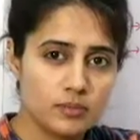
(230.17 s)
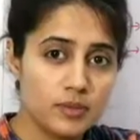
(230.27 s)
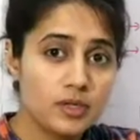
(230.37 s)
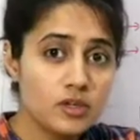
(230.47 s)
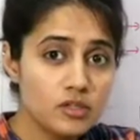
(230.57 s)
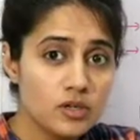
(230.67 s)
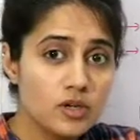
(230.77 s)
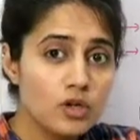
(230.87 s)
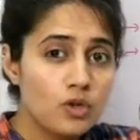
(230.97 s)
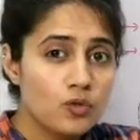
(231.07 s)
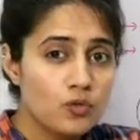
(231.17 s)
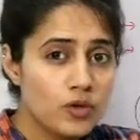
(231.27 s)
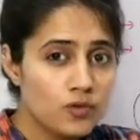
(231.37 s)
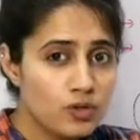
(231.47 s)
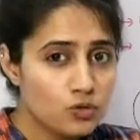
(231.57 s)
because
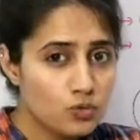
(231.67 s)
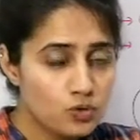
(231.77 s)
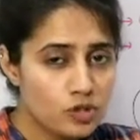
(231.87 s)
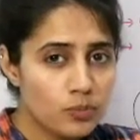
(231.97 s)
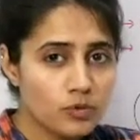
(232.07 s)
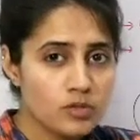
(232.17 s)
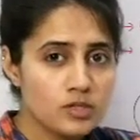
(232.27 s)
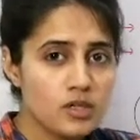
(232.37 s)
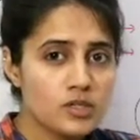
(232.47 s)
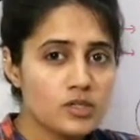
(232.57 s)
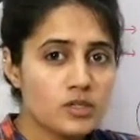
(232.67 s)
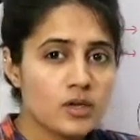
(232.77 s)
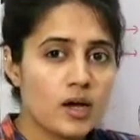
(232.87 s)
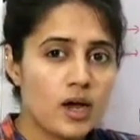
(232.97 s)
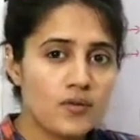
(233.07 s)
we choose the processes
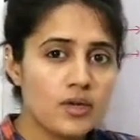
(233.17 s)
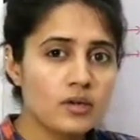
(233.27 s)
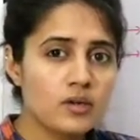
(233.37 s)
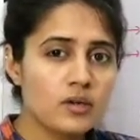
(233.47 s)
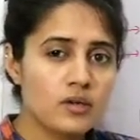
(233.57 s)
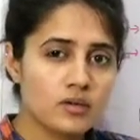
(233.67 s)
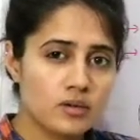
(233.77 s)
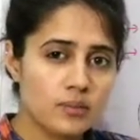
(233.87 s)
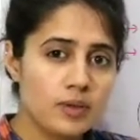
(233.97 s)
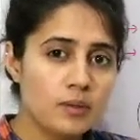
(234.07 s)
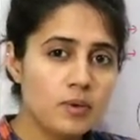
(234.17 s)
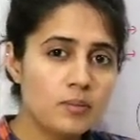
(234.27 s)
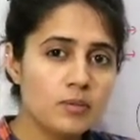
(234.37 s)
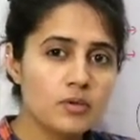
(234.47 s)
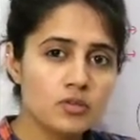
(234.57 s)
having a
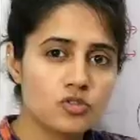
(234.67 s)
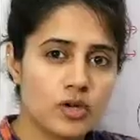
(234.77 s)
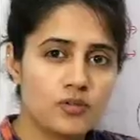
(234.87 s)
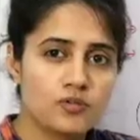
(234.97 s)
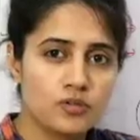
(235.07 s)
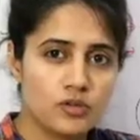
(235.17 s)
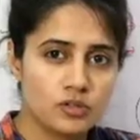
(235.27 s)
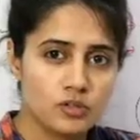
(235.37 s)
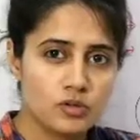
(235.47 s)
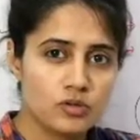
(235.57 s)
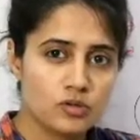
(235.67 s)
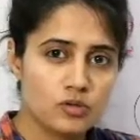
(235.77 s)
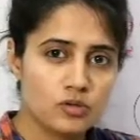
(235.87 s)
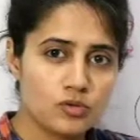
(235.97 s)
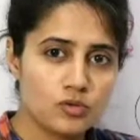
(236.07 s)
minimum burst time first.
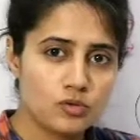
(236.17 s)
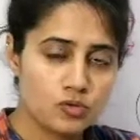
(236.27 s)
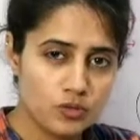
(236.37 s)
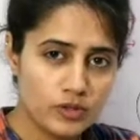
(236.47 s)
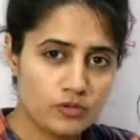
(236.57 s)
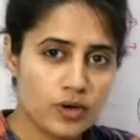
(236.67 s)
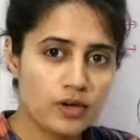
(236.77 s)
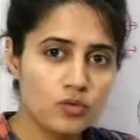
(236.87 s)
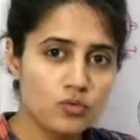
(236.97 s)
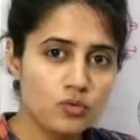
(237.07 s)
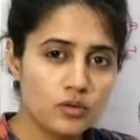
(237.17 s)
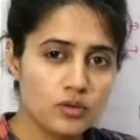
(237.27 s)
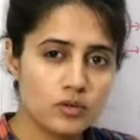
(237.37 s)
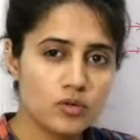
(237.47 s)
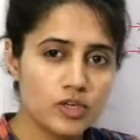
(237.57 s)
So we try to
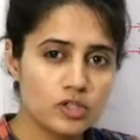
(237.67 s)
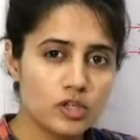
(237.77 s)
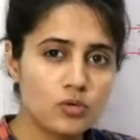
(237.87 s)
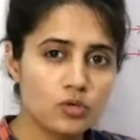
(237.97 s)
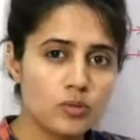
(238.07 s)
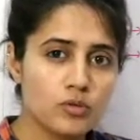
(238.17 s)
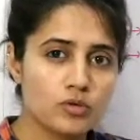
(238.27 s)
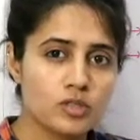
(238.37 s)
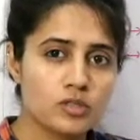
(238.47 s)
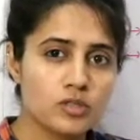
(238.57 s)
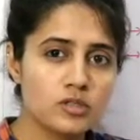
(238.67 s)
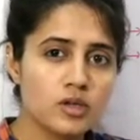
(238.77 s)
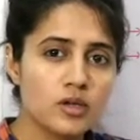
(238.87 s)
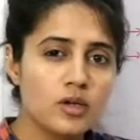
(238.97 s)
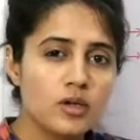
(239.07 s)
execute the processes,
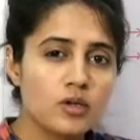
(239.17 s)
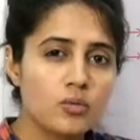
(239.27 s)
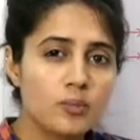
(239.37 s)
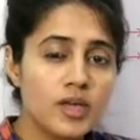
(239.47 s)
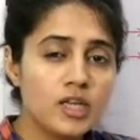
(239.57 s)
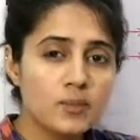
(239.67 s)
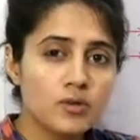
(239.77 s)
many